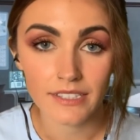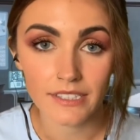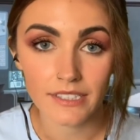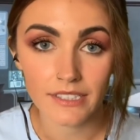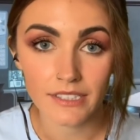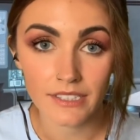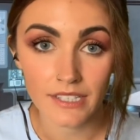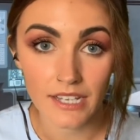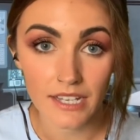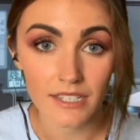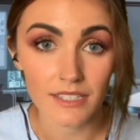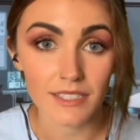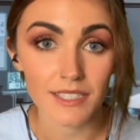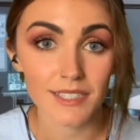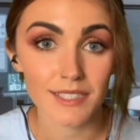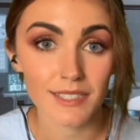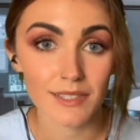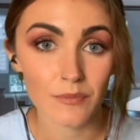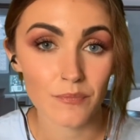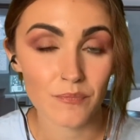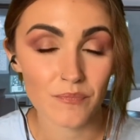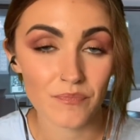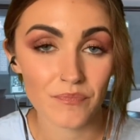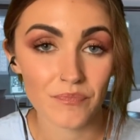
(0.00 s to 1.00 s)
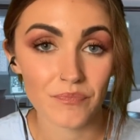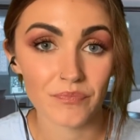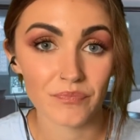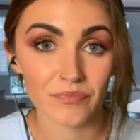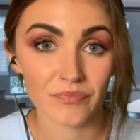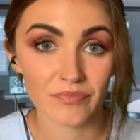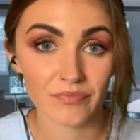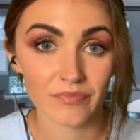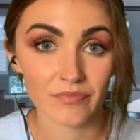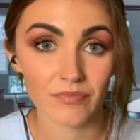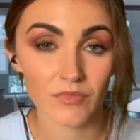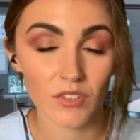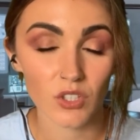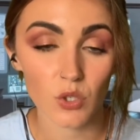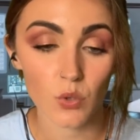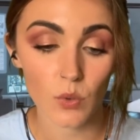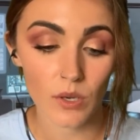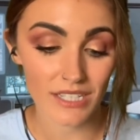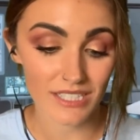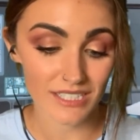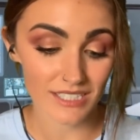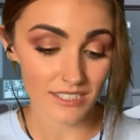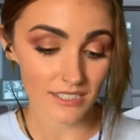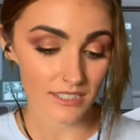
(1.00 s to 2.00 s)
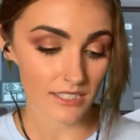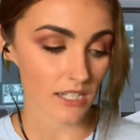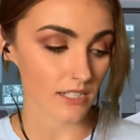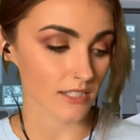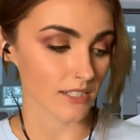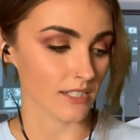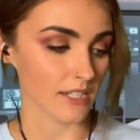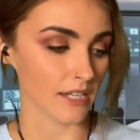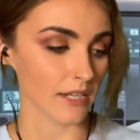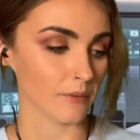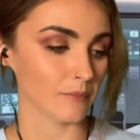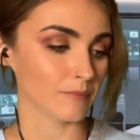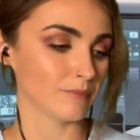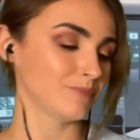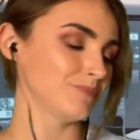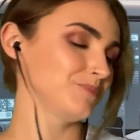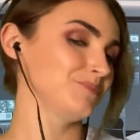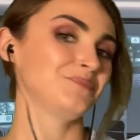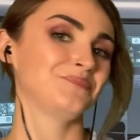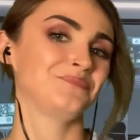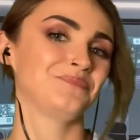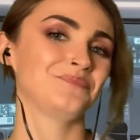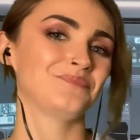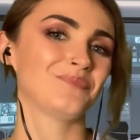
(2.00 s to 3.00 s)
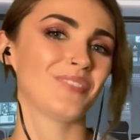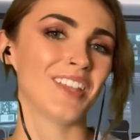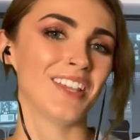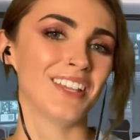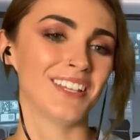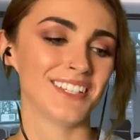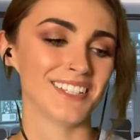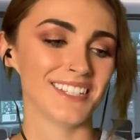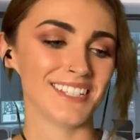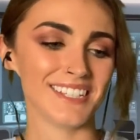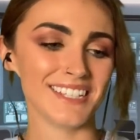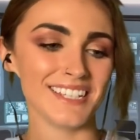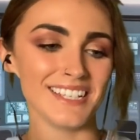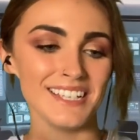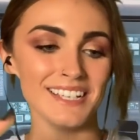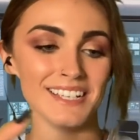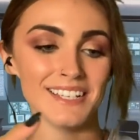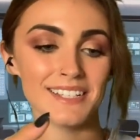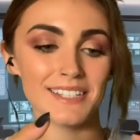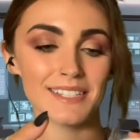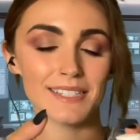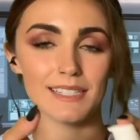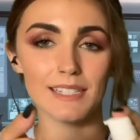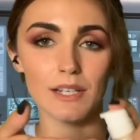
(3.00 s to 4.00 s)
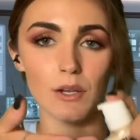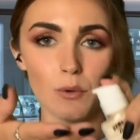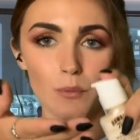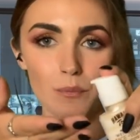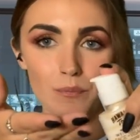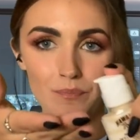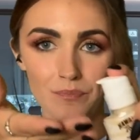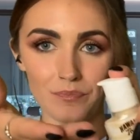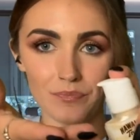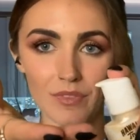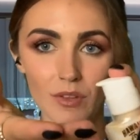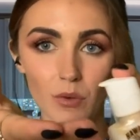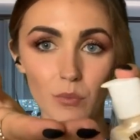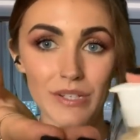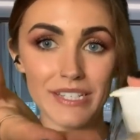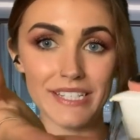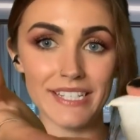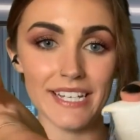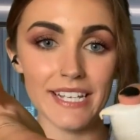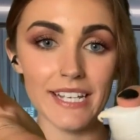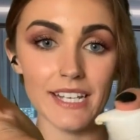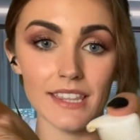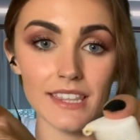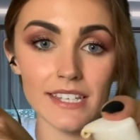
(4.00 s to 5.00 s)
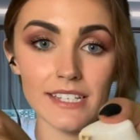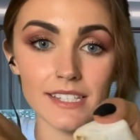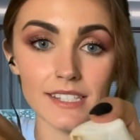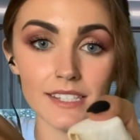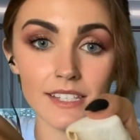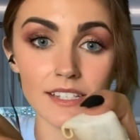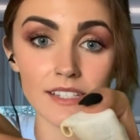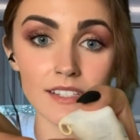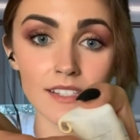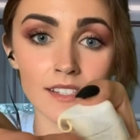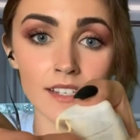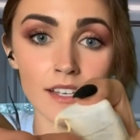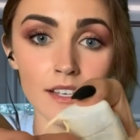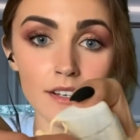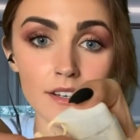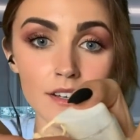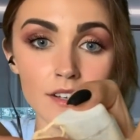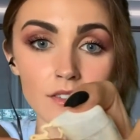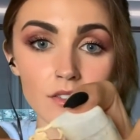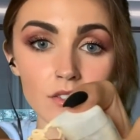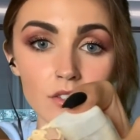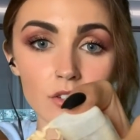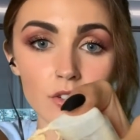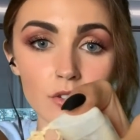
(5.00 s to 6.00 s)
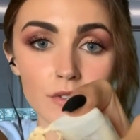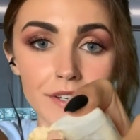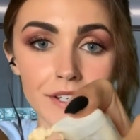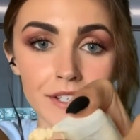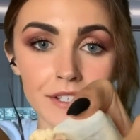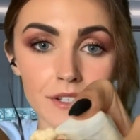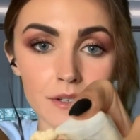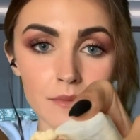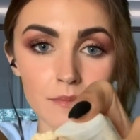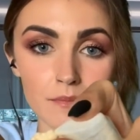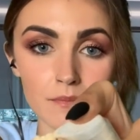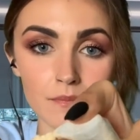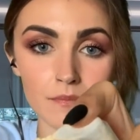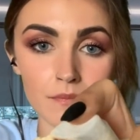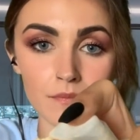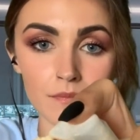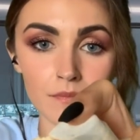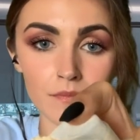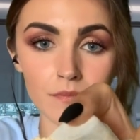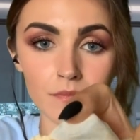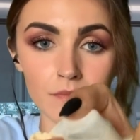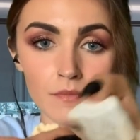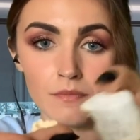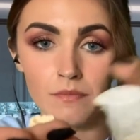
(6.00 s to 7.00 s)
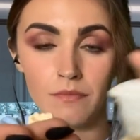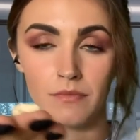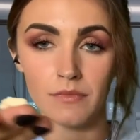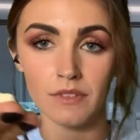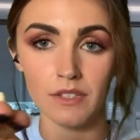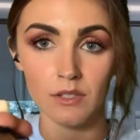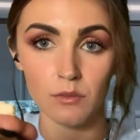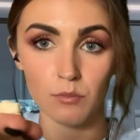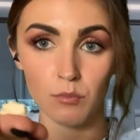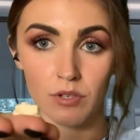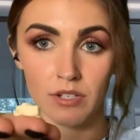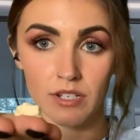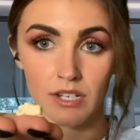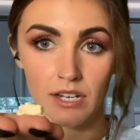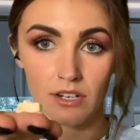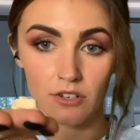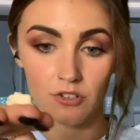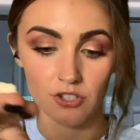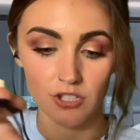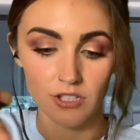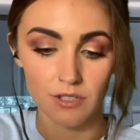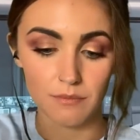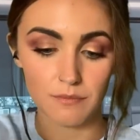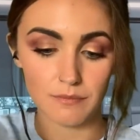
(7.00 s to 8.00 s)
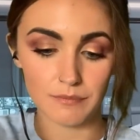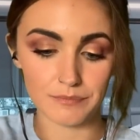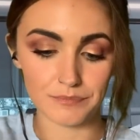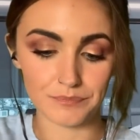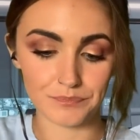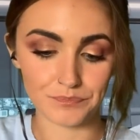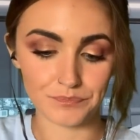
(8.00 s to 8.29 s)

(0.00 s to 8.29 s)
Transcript: Yes, quite disgusting. So we take this sunscreen, this protection,